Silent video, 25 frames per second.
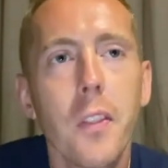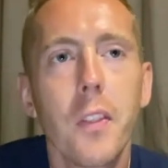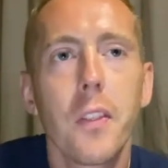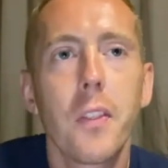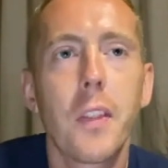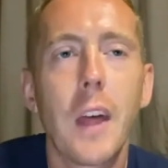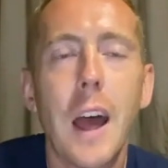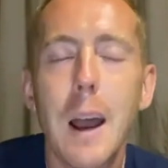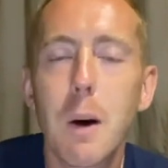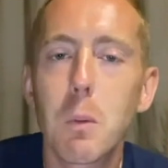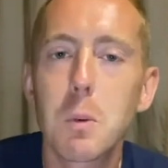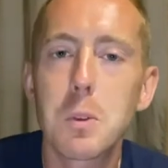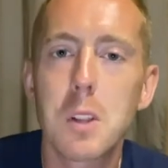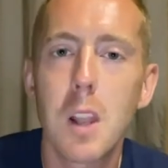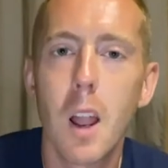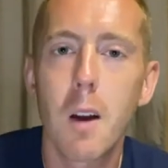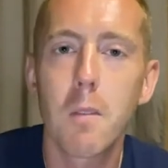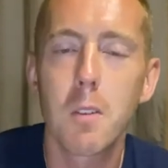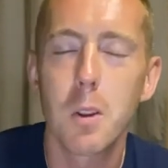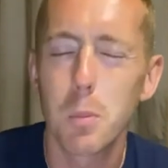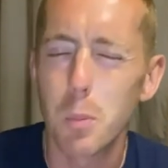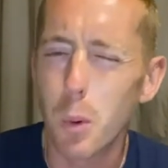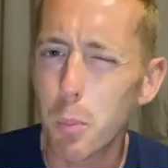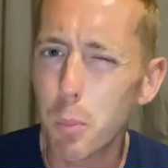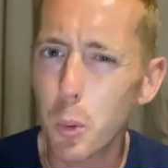That was
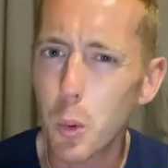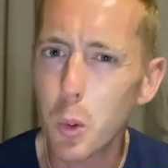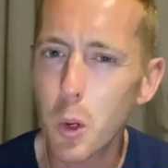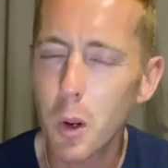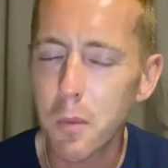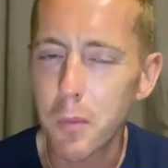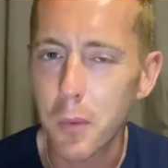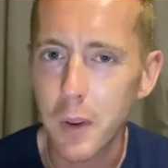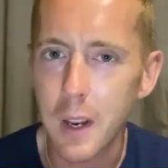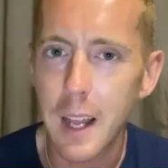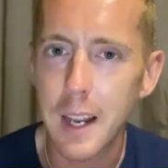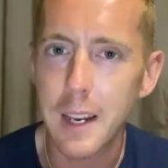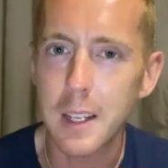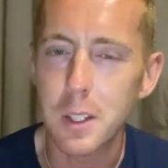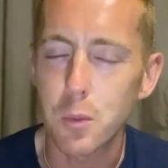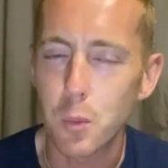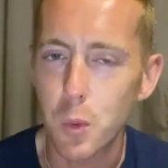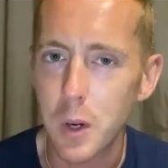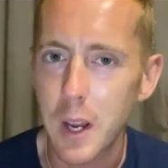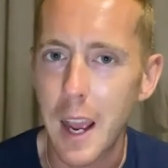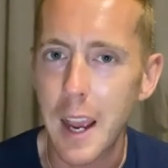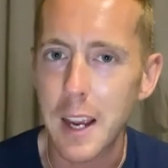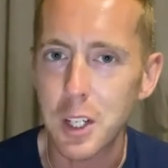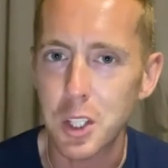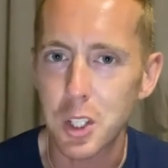lovely. But Bruno Fernandes'
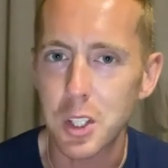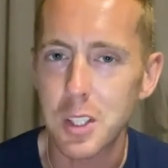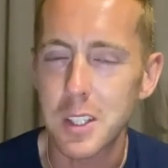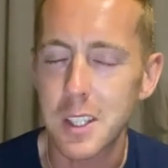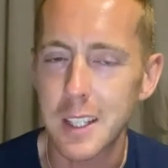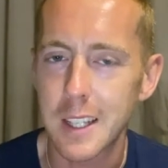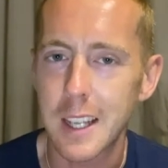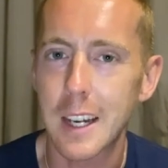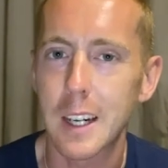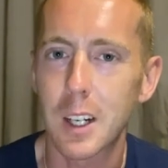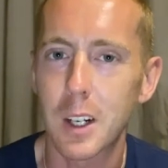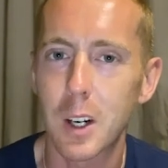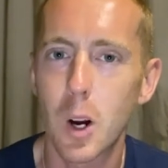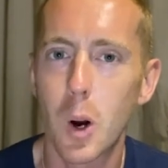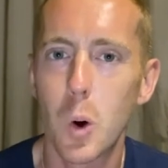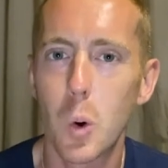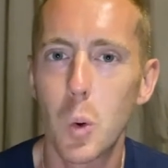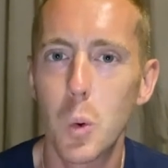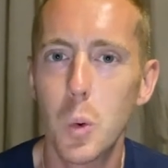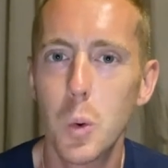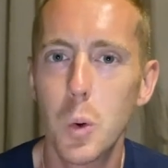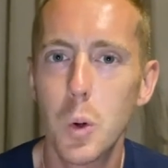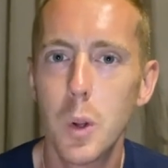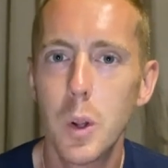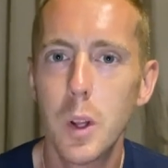reaction to that
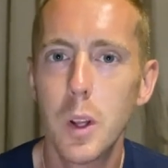goal,